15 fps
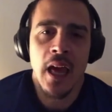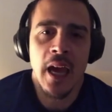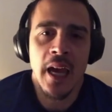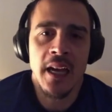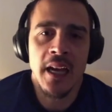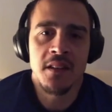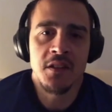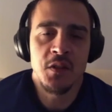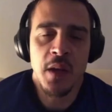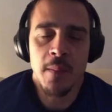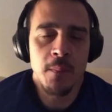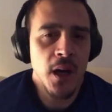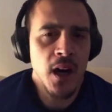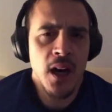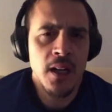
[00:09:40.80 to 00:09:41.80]
And
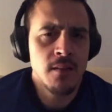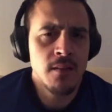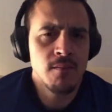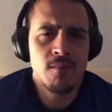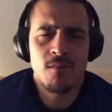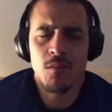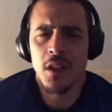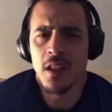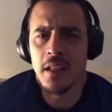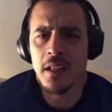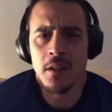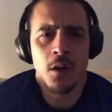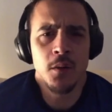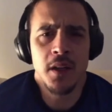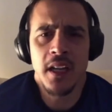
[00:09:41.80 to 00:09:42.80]
Demba, really,
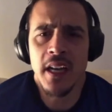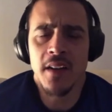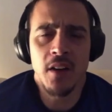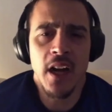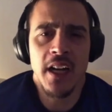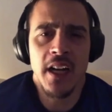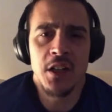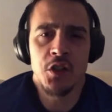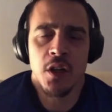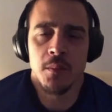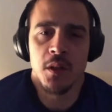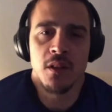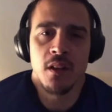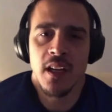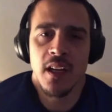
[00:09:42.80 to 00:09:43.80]
no one had ever had
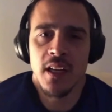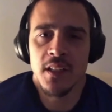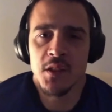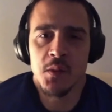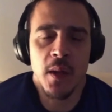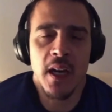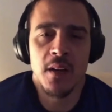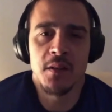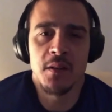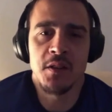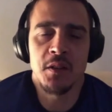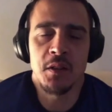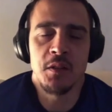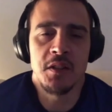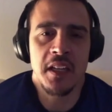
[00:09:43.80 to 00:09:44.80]
trouble, hence why I was
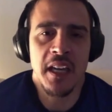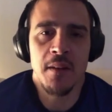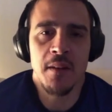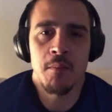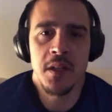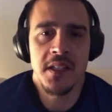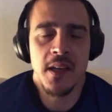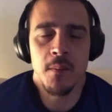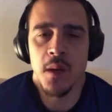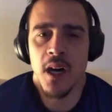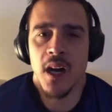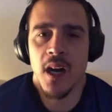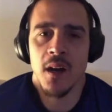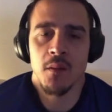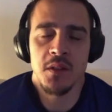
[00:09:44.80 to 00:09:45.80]
still using it. But
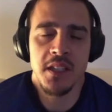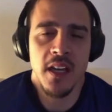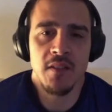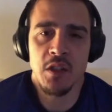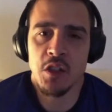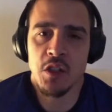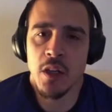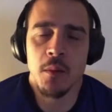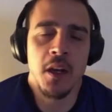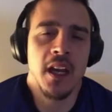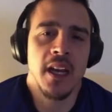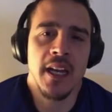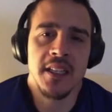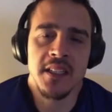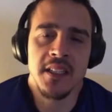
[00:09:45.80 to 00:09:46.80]
Demba was having trouble
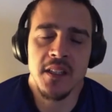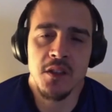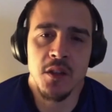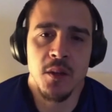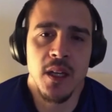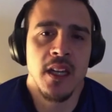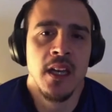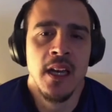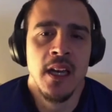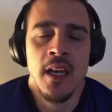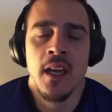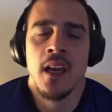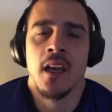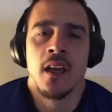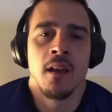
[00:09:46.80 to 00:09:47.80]
connecting to it.
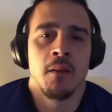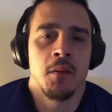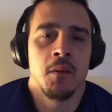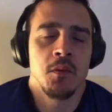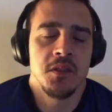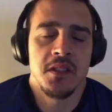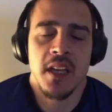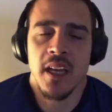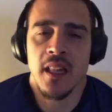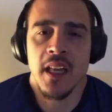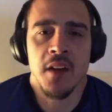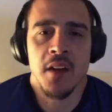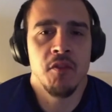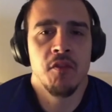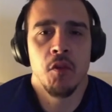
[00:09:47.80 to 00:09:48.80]
It was taking
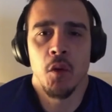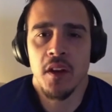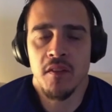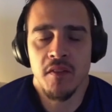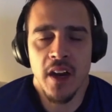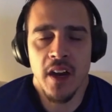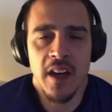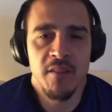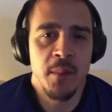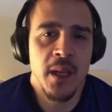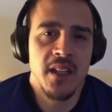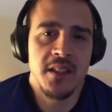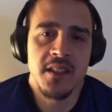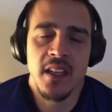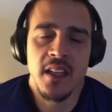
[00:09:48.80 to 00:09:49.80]
like 45
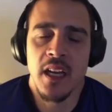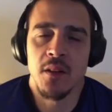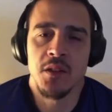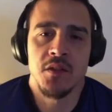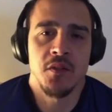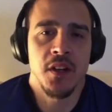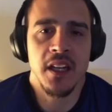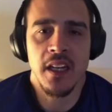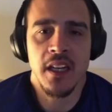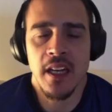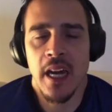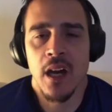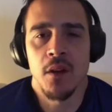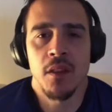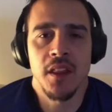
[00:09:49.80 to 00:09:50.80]
minutes, and I was freaking
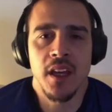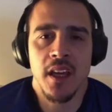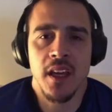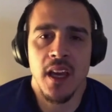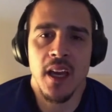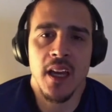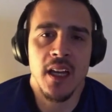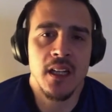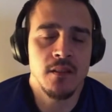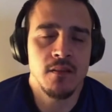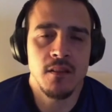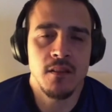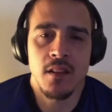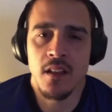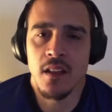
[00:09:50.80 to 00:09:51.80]
out, thinking,
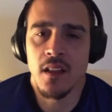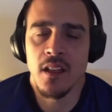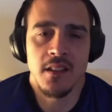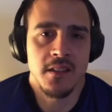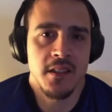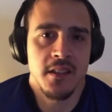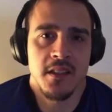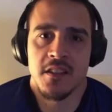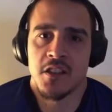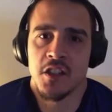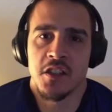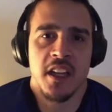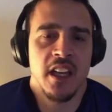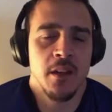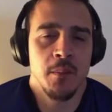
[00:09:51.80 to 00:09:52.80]
is this
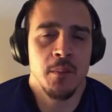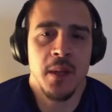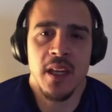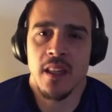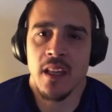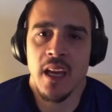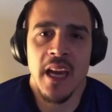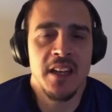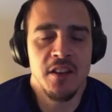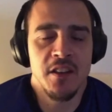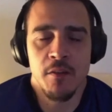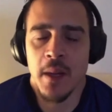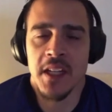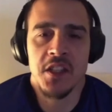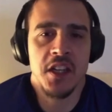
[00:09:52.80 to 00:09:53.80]
just going to be the end
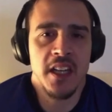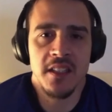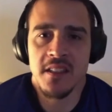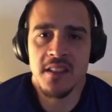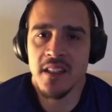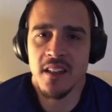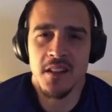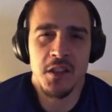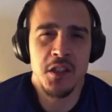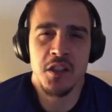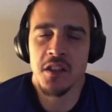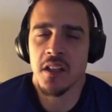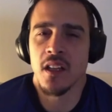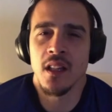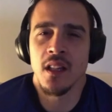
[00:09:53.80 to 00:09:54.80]
of my chance here? Is he
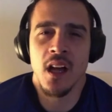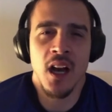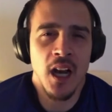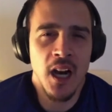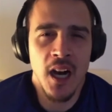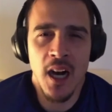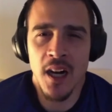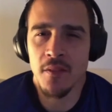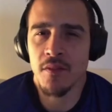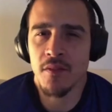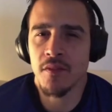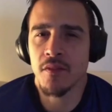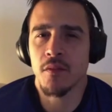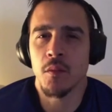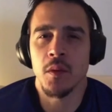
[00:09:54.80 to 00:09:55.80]
just going to log off?
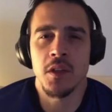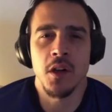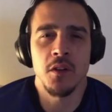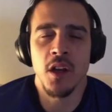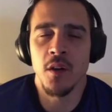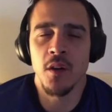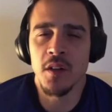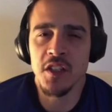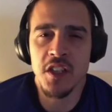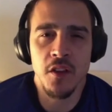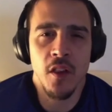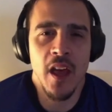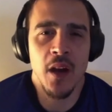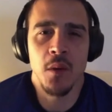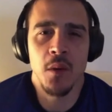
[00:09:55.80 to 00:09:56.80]
We don't know each
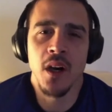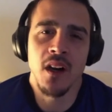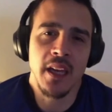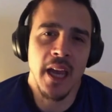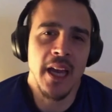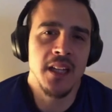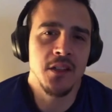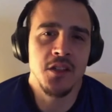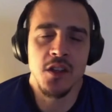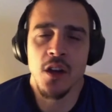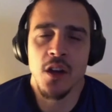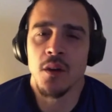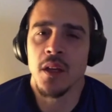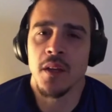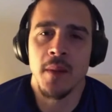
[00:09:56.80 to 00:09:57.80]
other that well yet,
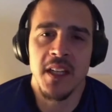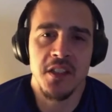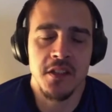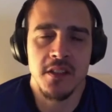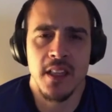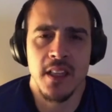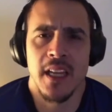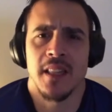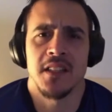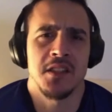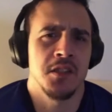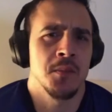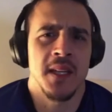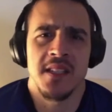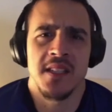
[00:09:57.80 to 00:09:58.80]
so he might just think,
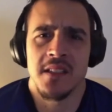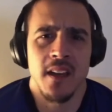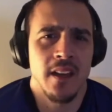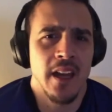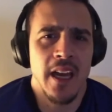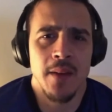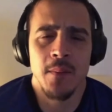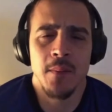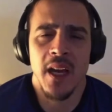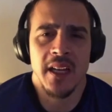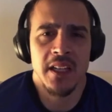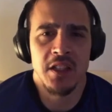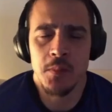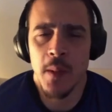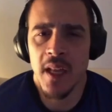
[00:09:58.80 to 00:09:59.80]
this is my Sunday. I'm not
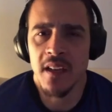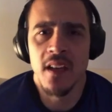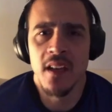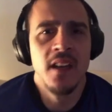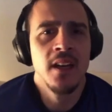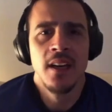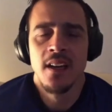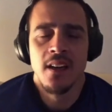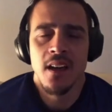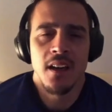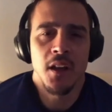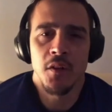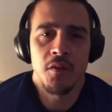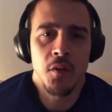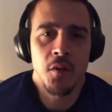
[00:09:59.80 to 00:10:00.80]
going to spend
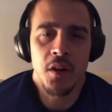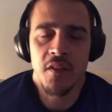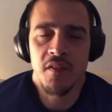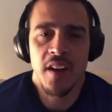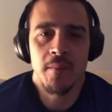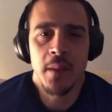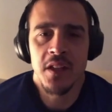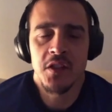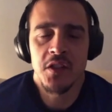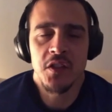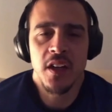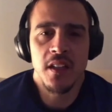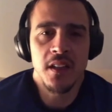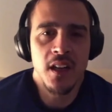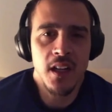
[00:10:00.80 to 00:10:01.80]
another 45 minutes
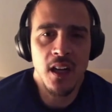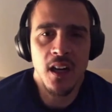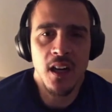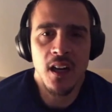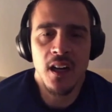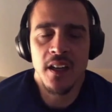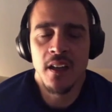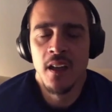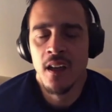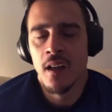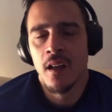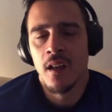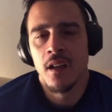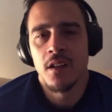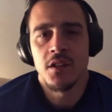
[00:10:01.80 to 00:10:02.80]
trying to log on.
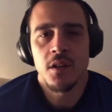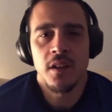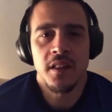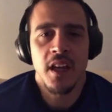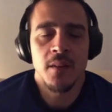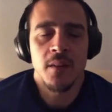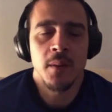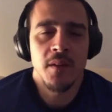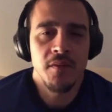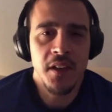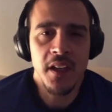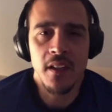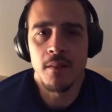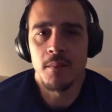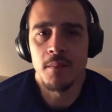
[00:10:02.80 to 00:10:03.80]
So I thought on my
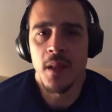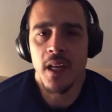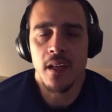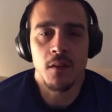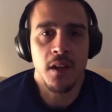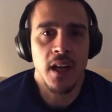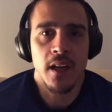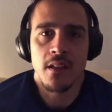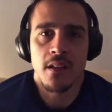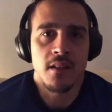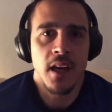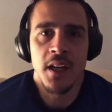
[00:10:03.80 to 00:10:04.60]
feet, I'm like, okay,